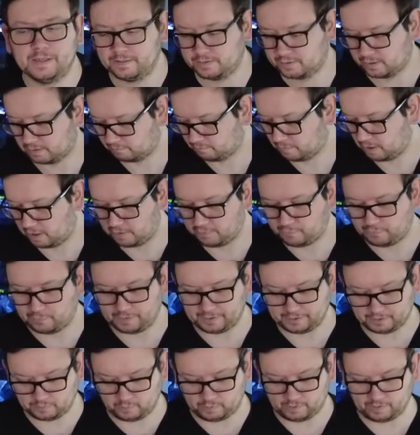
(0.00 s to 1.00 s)
so hopefully
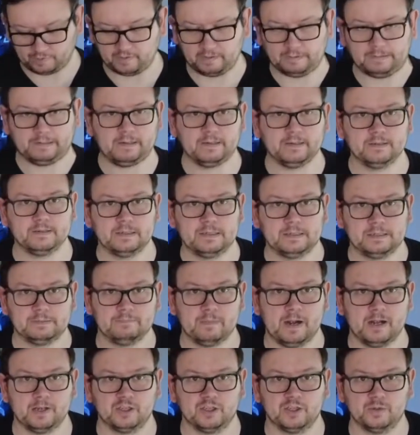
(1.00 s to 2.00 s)
it's what I think it is and it's
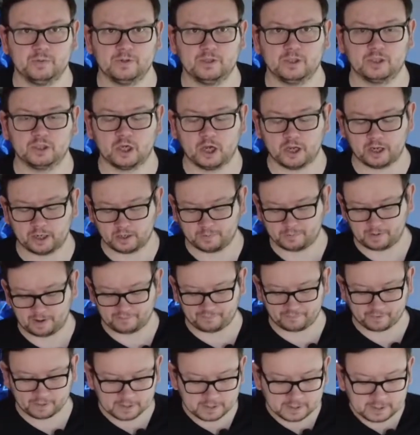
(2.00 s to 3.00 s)
matching with the title above.